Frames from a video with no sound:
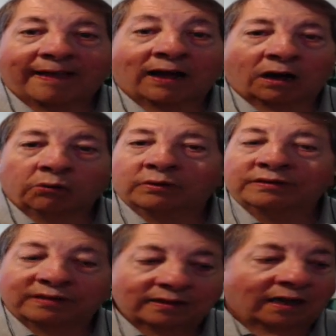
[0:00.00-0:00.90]
yeah, I
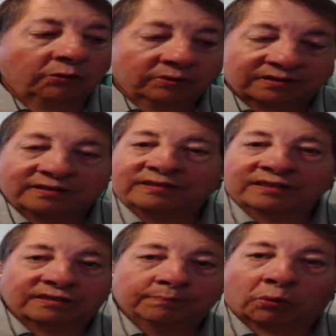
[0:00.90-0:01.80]
was
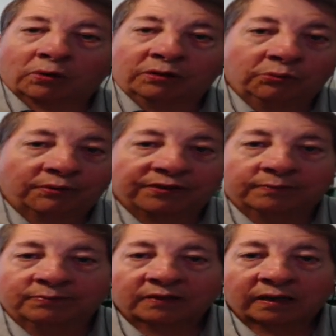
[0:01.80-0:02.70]
disappointed with
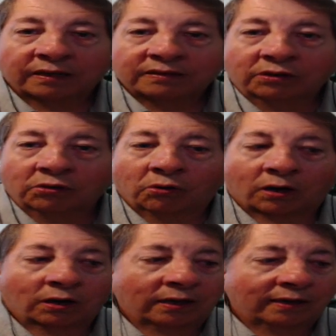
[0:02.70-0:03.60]
him
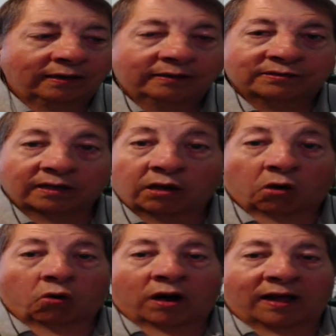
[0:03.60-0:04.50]
too. He said,
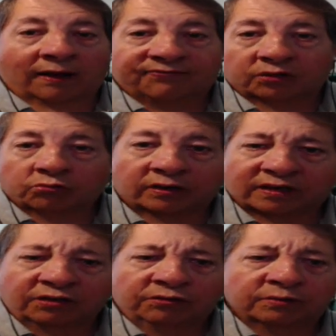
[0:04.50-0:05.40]
"Oh, I have to
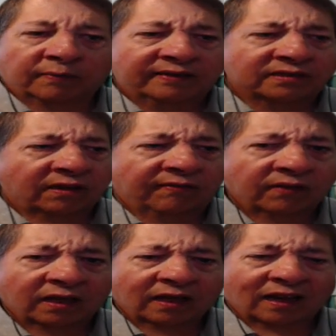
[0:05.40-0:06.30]
recuse myself."
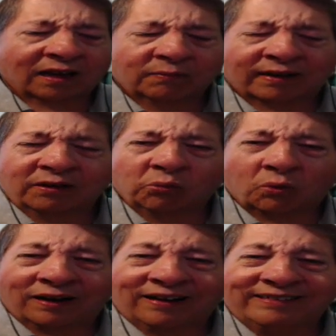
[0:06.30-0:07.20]
I'm like,
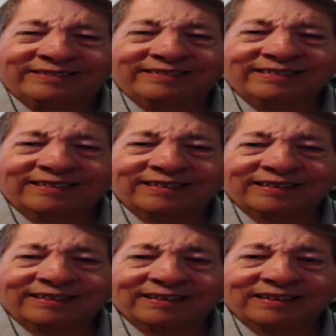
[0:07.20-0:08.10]
"What?
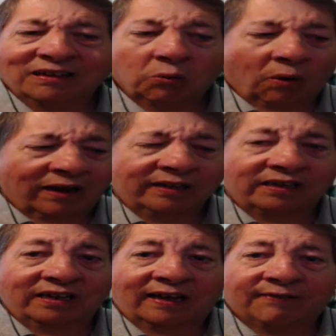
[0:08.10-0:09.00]
Why do
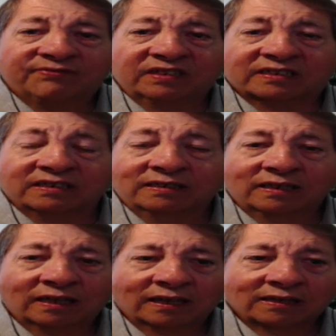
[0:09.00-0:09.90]
you have to
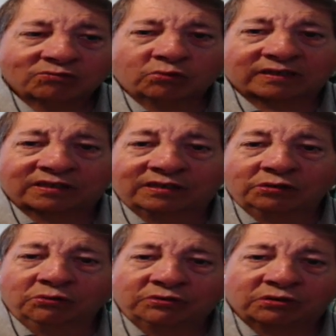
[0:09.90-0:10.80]

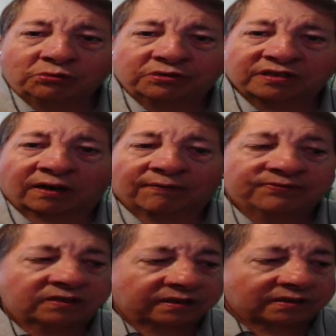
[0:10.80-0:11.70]
recuse yourself?
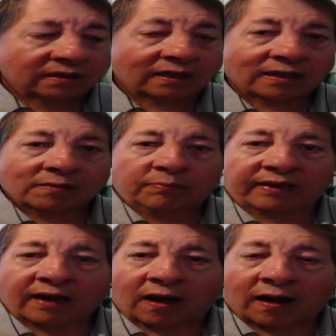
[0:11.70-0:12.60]
Just
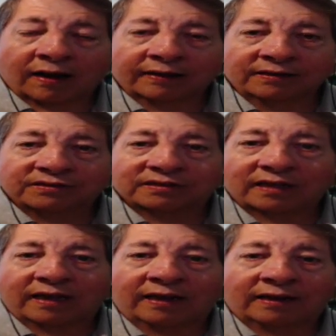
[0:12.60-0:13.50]
be honest
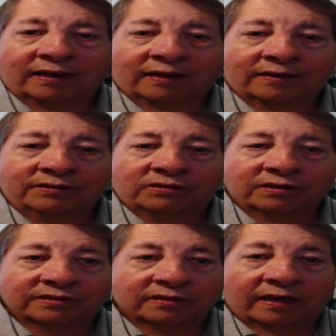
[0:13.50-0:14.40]
and
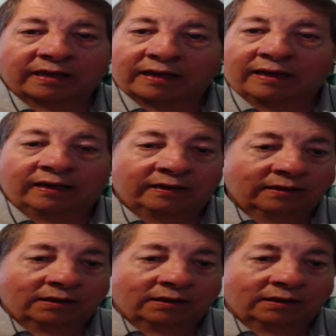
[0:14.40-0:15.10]
just say, hey,